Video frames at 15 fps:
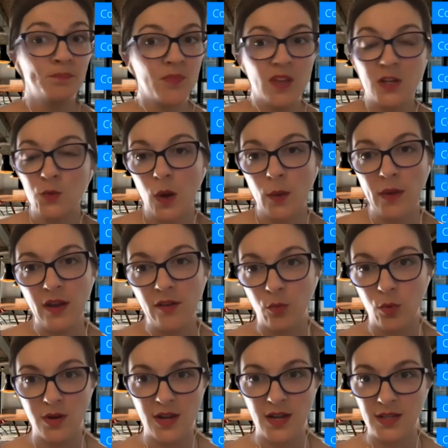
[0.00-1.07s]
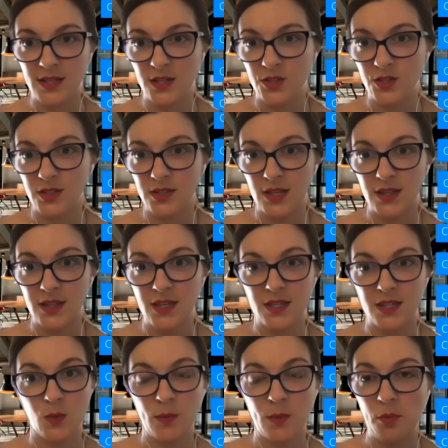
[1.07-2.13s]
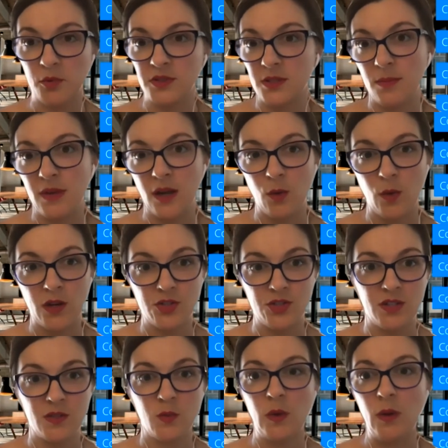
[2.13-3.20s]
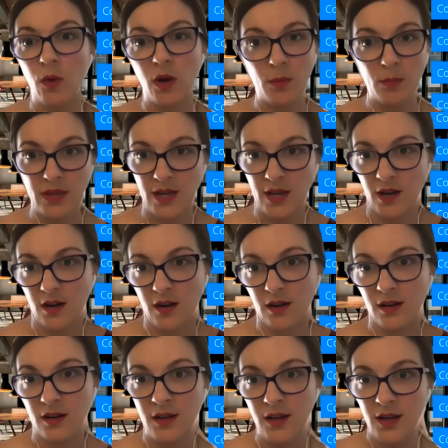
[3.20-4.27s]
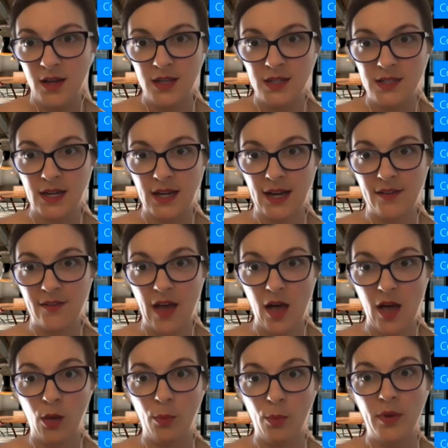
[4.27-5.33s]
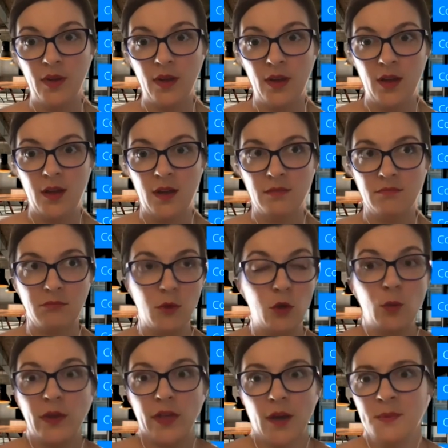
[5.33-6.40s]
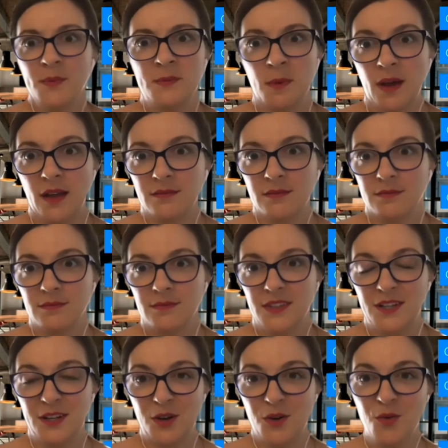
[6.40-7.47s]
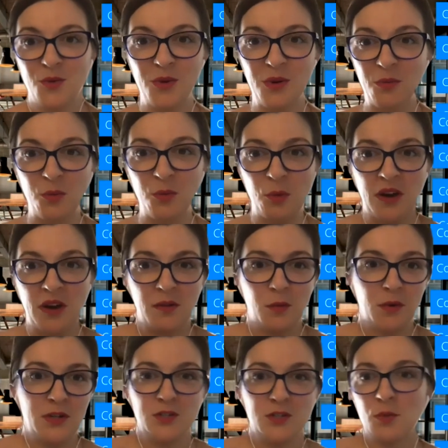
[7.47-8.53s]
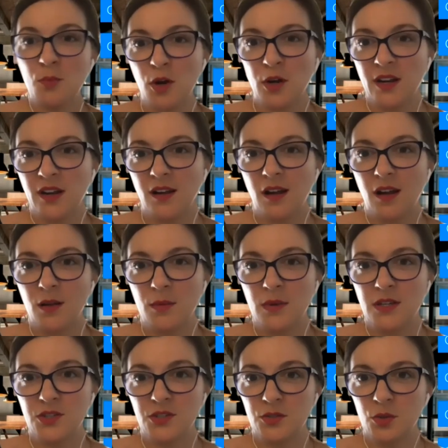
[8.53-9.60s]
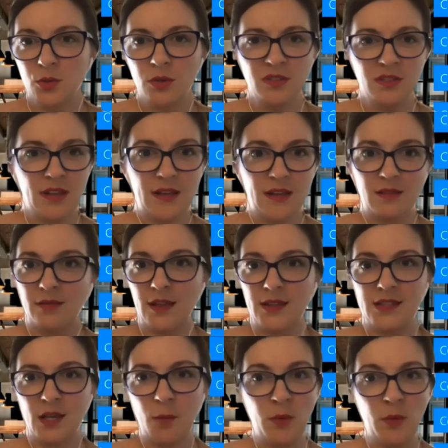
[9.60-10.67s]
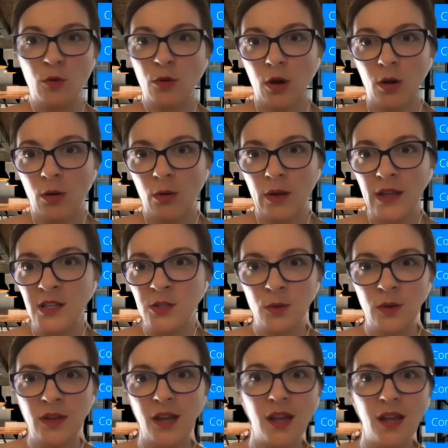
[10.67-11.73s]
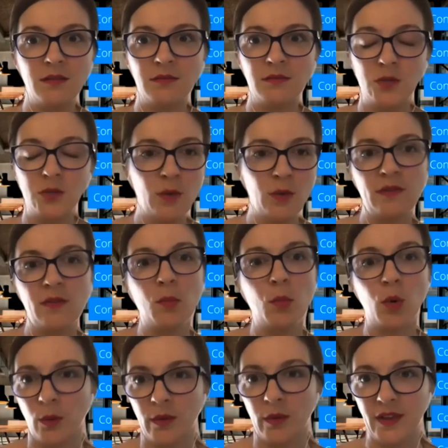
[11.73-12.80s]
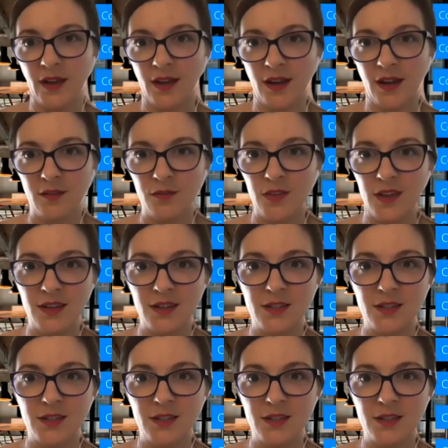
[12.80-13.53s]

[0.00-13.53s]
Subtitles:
That's why we have working sessions like this where people submit questions. We want to be here to kind of help you with HubSpot. You know, what is your marketing automation tool? Like, let's help you grow into it and do even more with it, kind of thing.